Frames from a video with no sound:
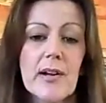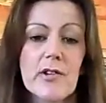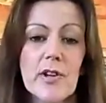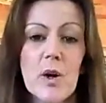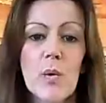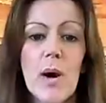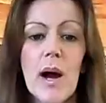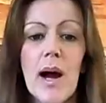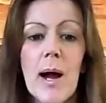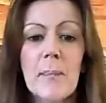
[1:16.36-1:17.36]
So
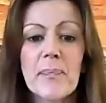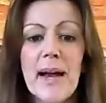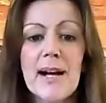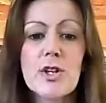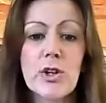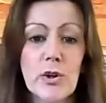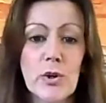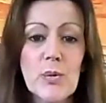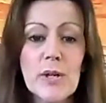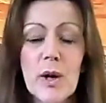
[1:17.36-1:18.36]
as you
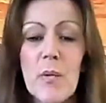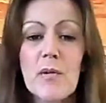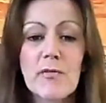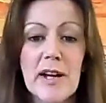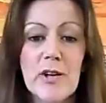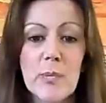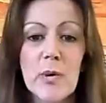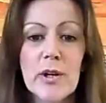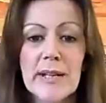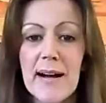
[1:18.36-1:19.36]
do, you go on
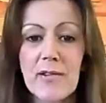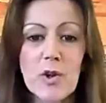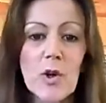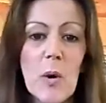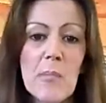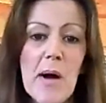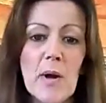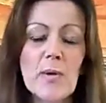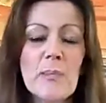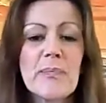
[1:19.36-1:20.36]
Facebook and you have a good old
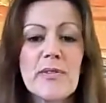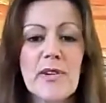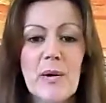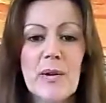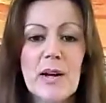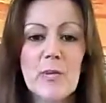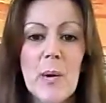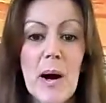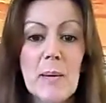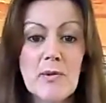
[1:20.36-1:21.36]
moan. So that's
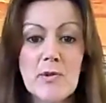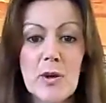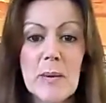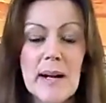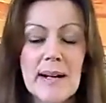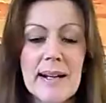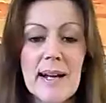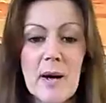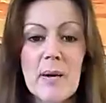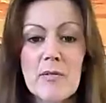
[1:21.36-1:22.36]
what I was doing. I
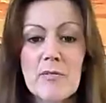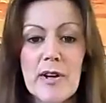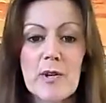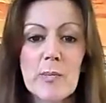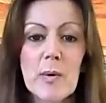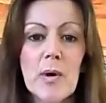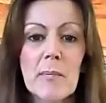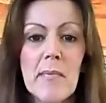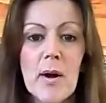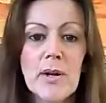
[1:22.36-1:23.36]
kept going on Facebook
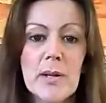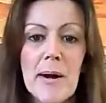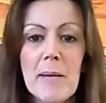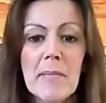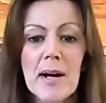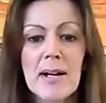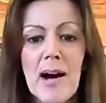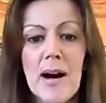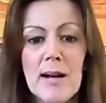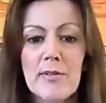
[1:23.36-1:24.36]
and moaning about my
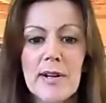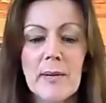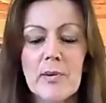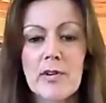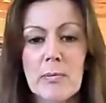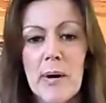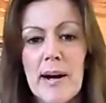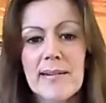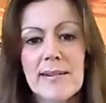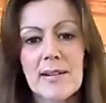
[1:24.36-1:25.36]
life, and I was
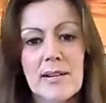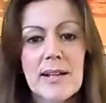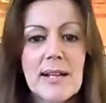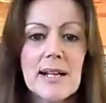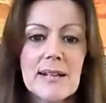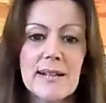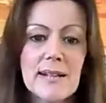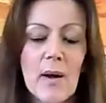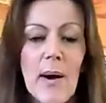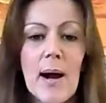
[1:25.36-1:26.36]
depressed and
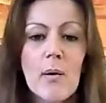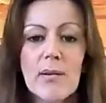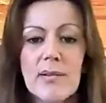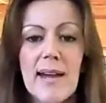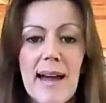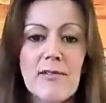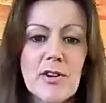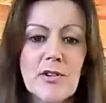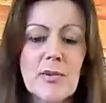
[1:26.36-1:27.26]
didn't know how I was ever,